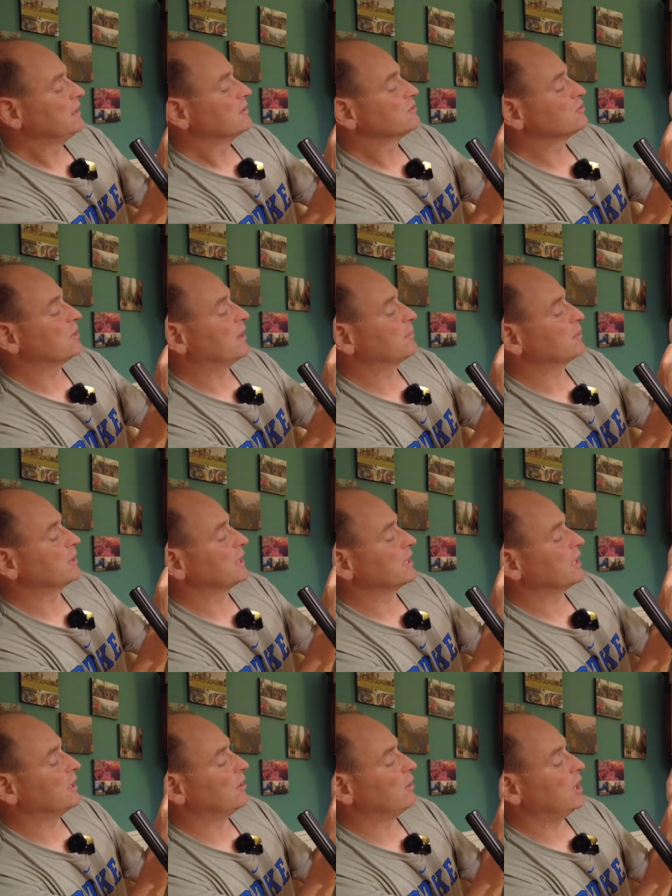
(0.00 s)
so I'm going to
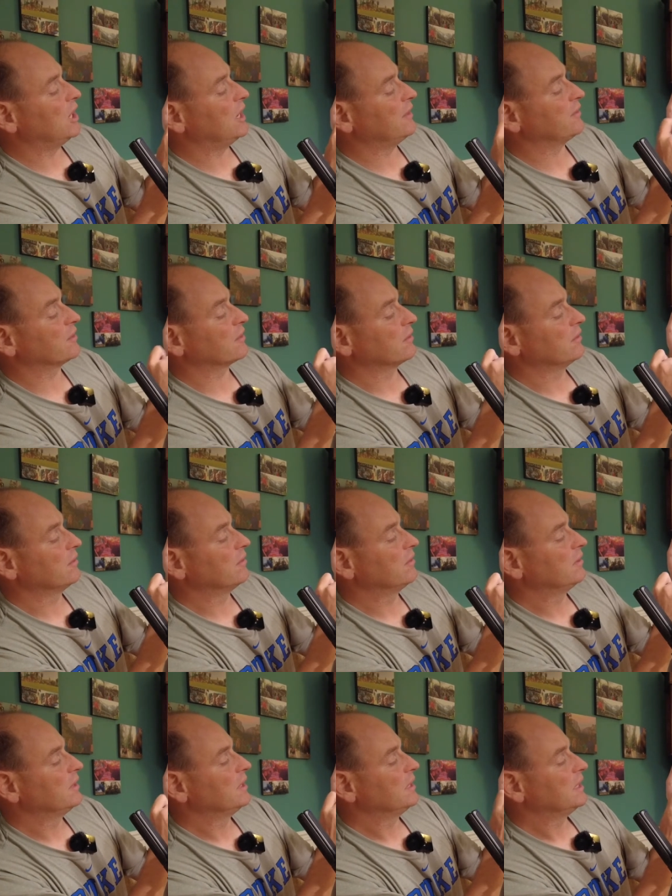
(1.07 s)
go other.
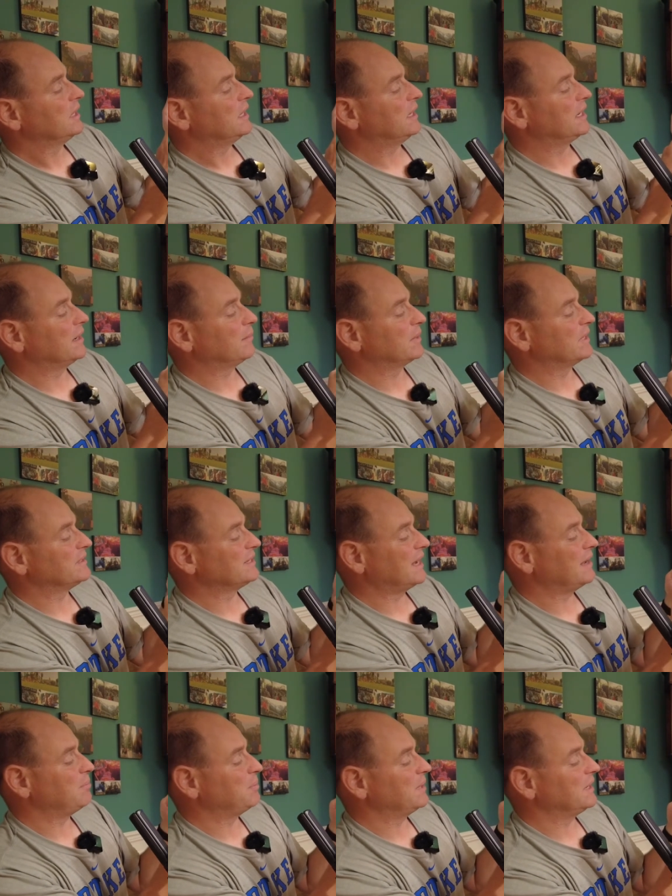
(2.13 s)
And I'm going to
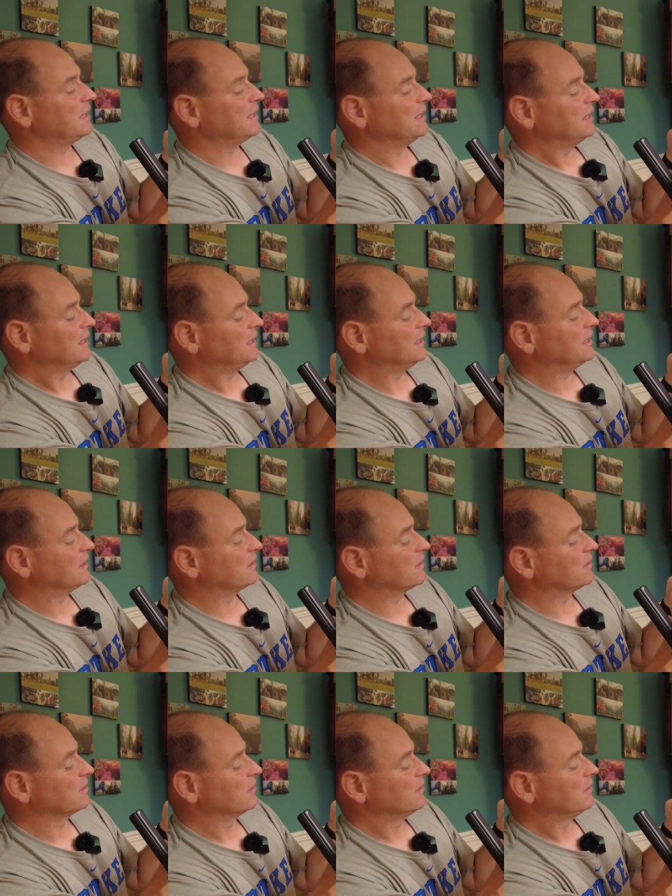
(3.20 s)
type in
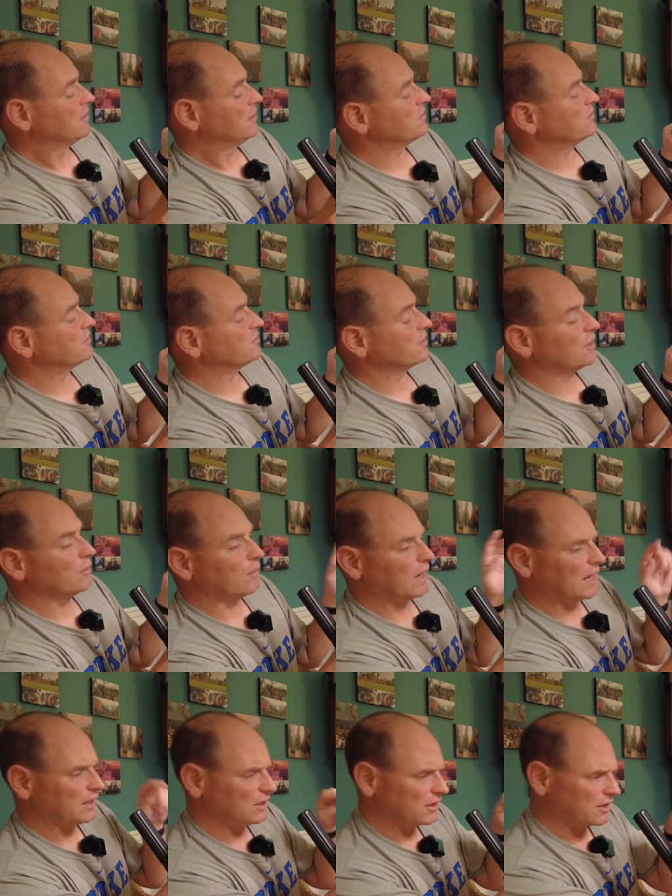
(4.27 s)
here. So
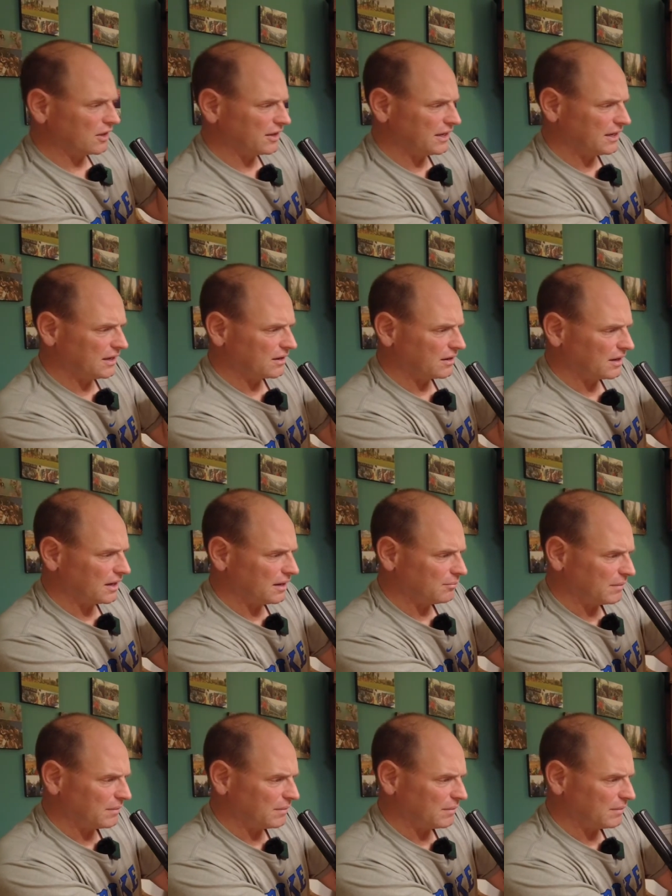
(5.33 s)
I look on here, and